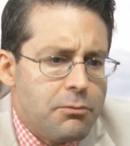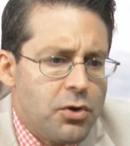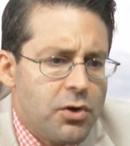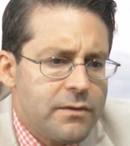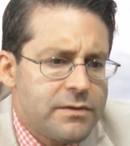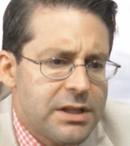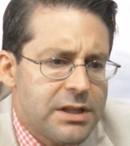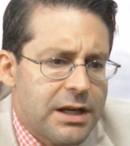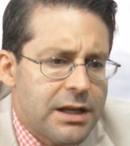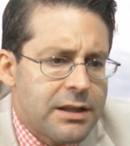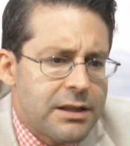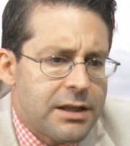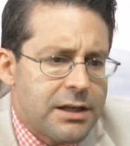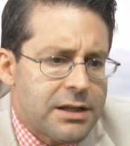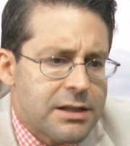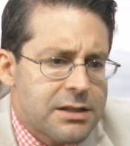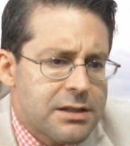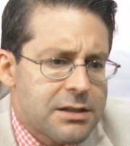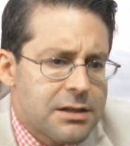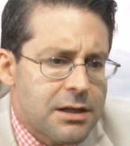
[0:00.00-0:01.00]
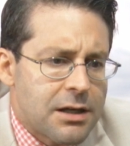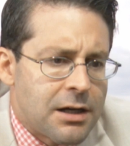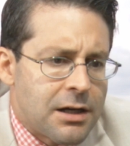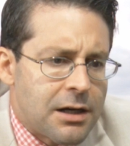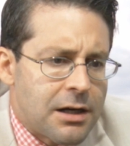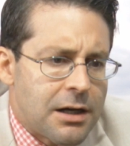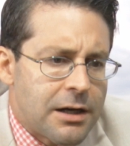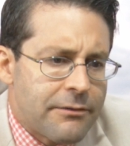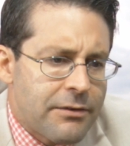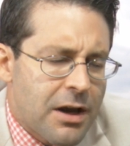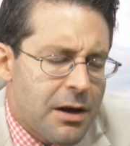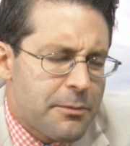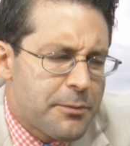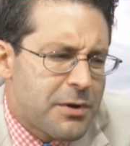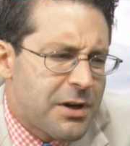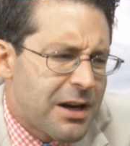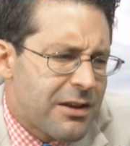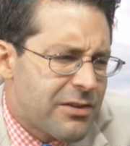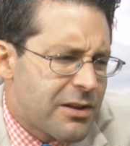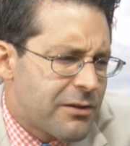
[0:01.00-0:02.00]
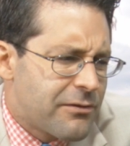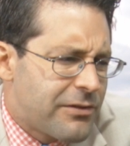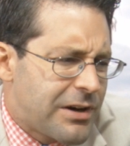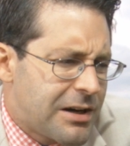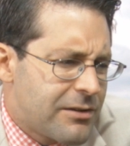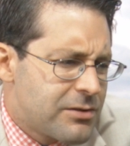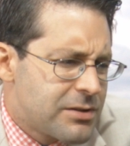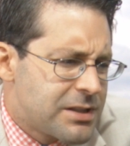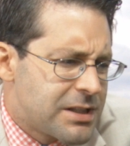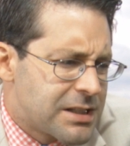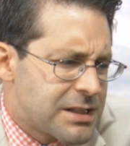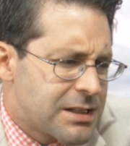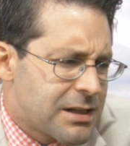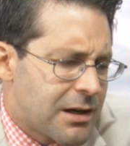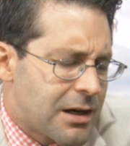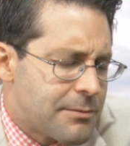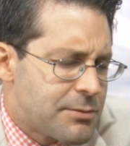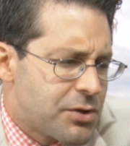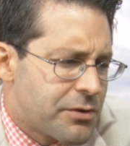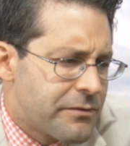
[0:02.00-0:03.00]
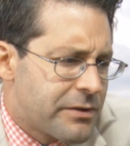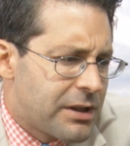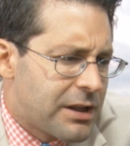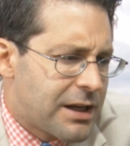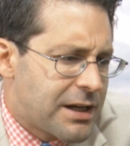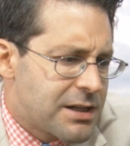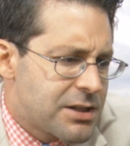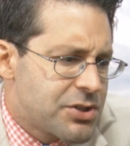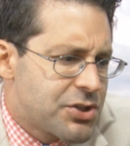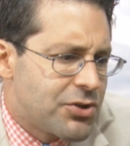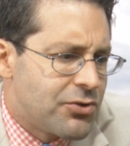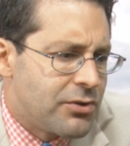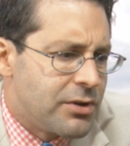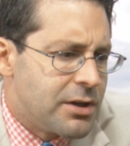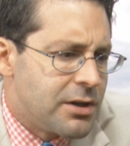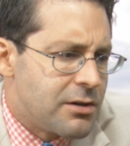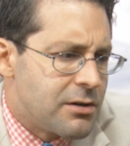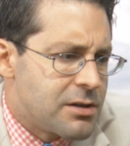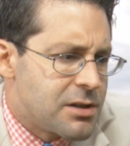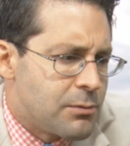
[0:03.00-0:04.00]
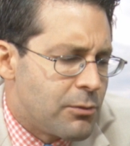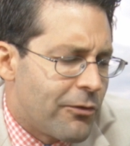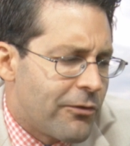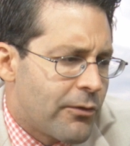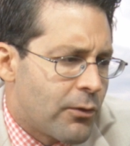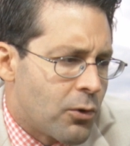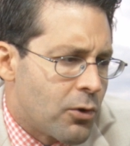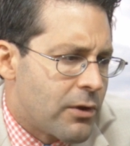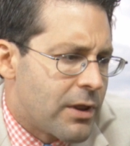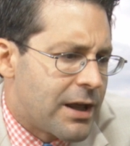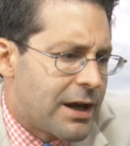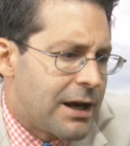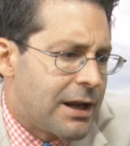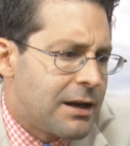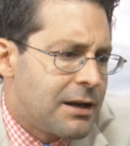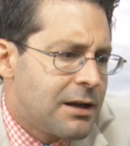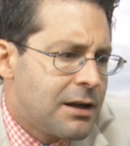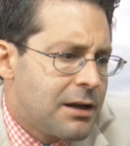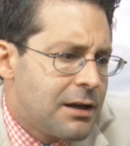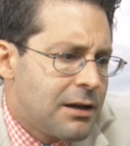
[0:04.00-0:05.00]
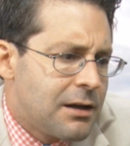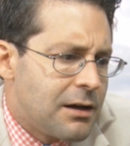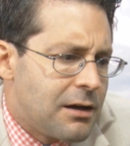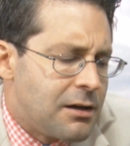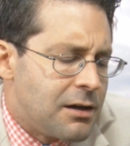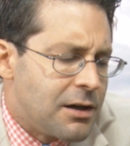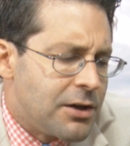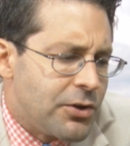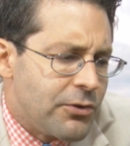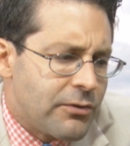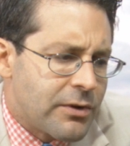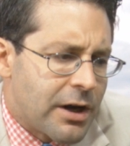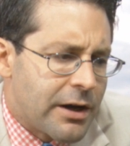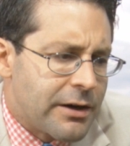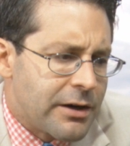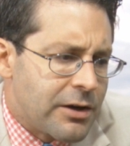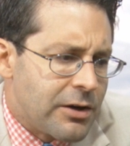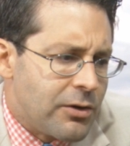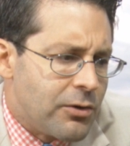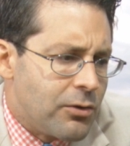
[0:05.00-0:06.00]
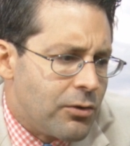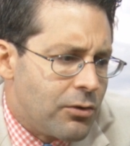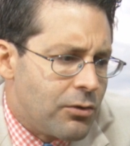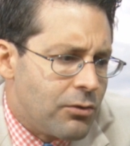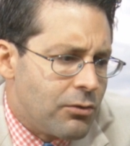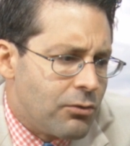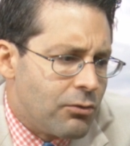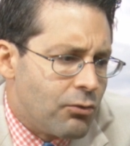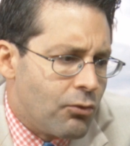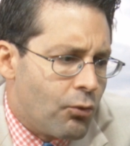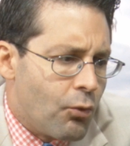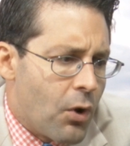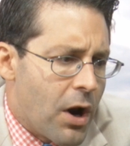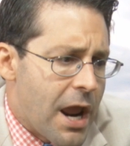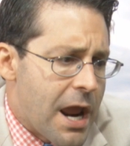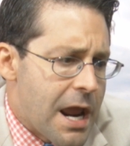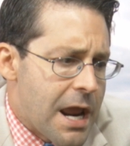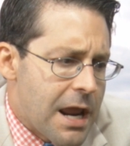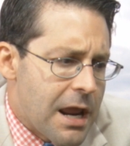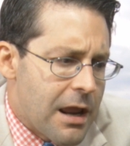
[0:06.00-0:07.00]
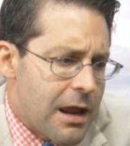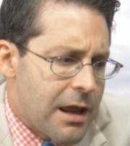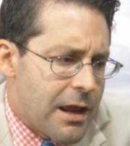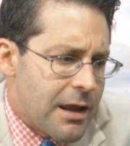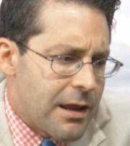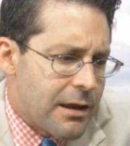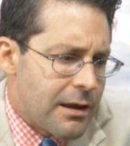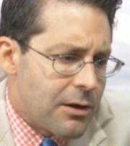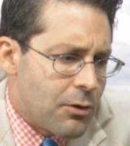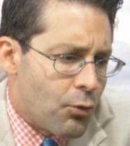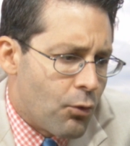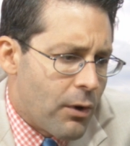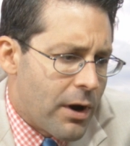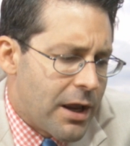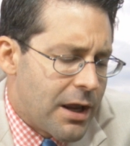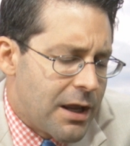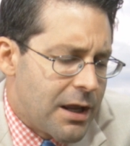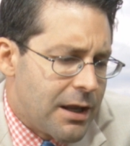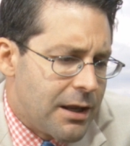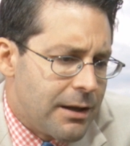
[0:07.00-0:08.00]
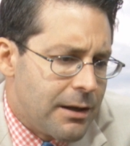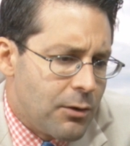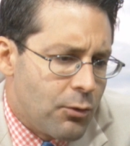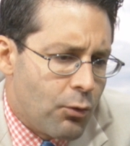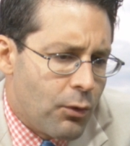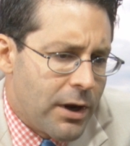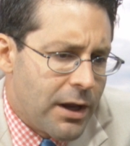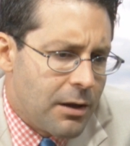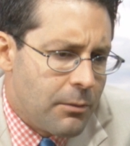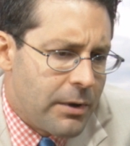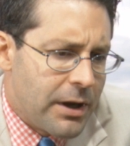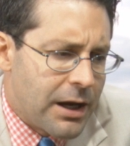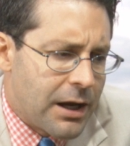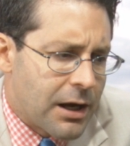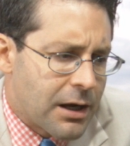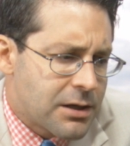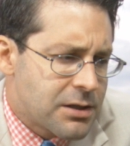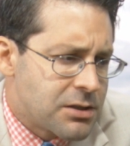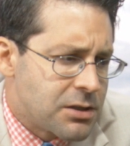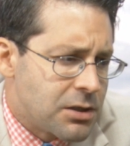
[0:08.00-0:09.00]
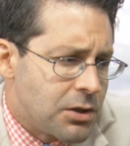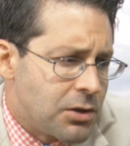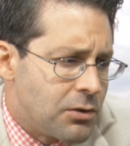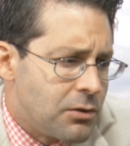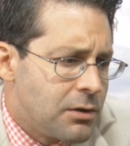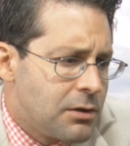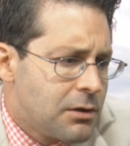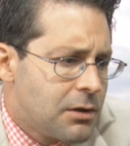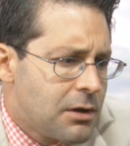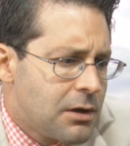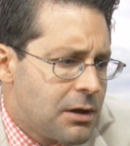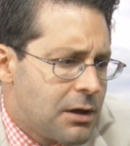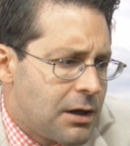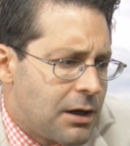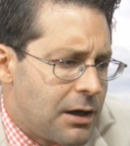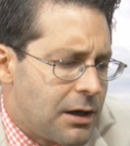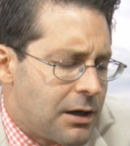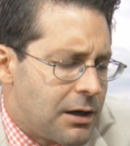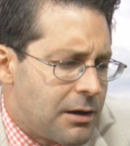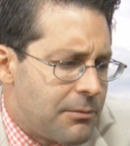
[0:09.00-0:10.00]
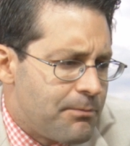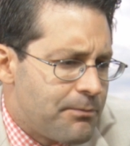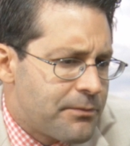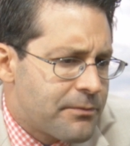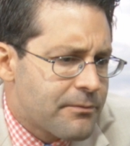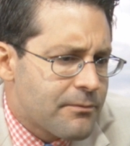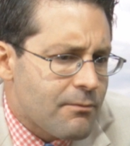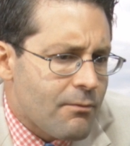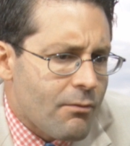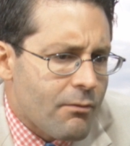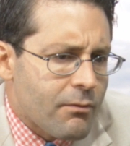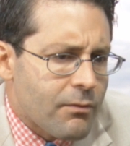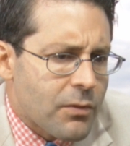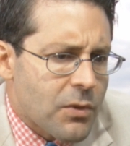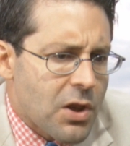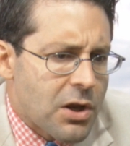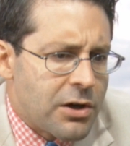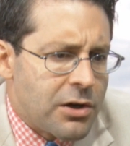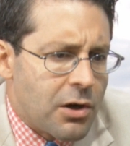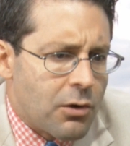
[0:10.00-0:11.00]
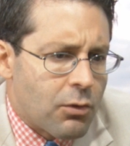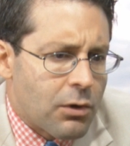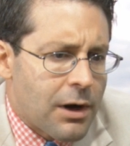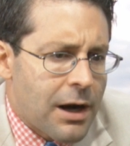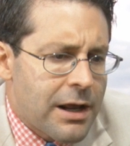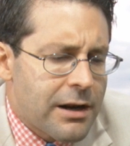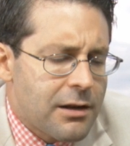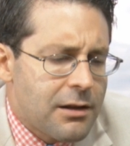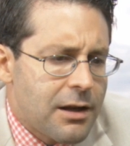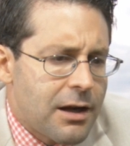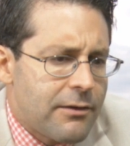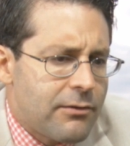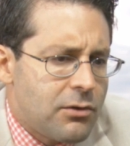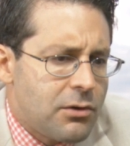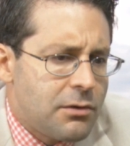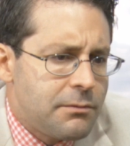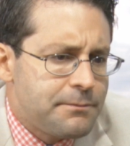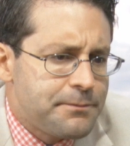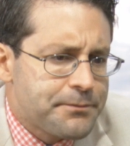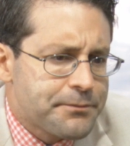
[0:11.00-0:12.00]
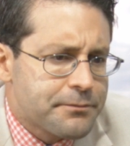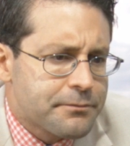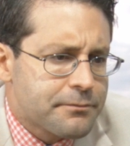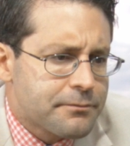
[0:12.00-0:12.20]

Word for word: moves like this uh, have happened I think five or six times over the last two years, and before that, uh, you've got to go way, way, way back. So, um, you know, we're at a level